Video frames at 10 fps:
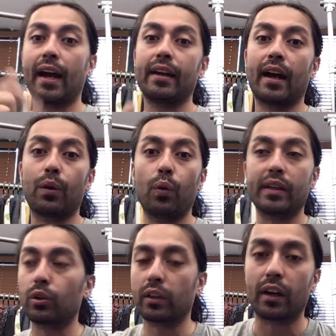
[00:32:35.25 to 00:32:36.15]
I, I
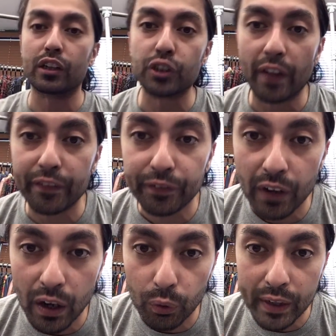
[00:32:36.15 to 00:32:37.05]
was. Hold on, I'm gonna show that
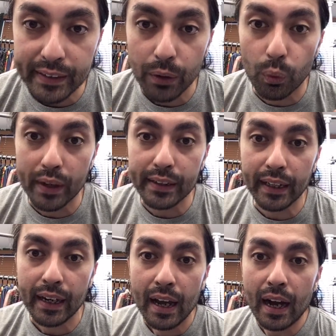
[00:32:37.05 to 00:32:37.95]
uh, right one
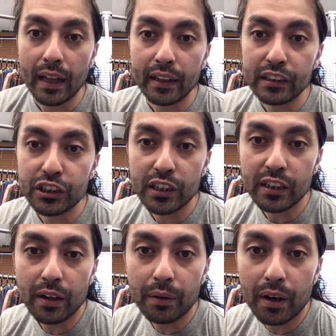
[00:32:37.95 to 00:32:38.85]
second. I like to stress
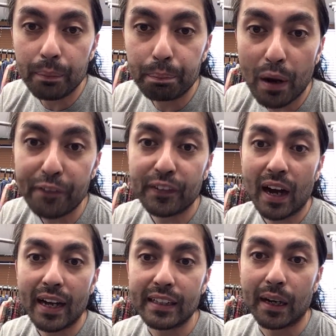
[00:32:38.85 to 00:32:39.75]
a, a, buff
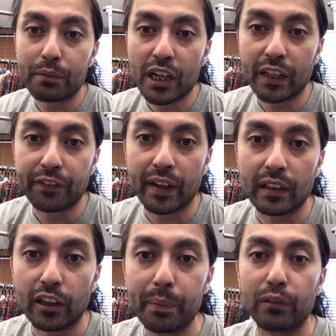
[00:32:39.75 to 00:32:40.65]
guy denim jacket fit, a
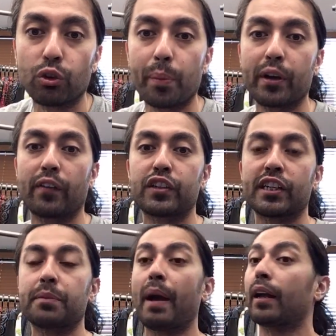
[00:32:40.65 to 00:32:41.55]
little bit roomier on the
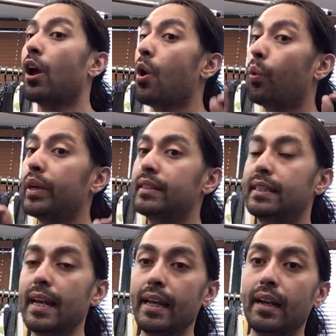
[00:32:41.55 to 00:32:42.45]
chest and back. We
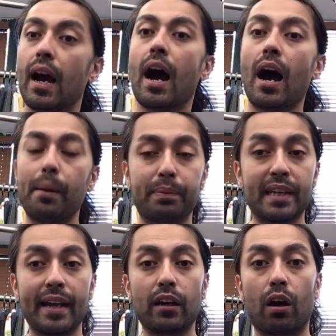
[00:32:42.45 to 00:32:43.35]
did
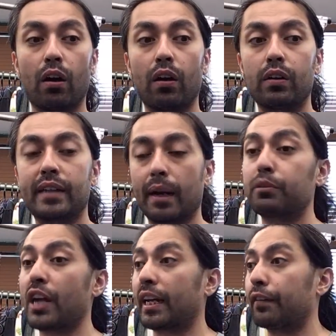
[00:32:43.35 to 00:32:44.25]
update our denim
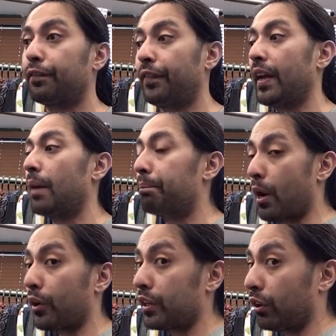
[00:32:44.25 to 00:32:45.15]
jacket fit
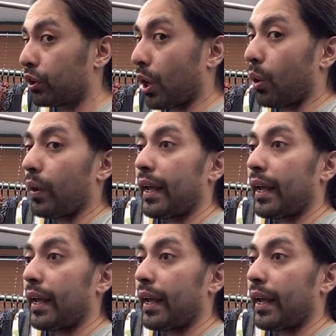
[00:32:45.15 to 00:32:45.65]
about a year ago.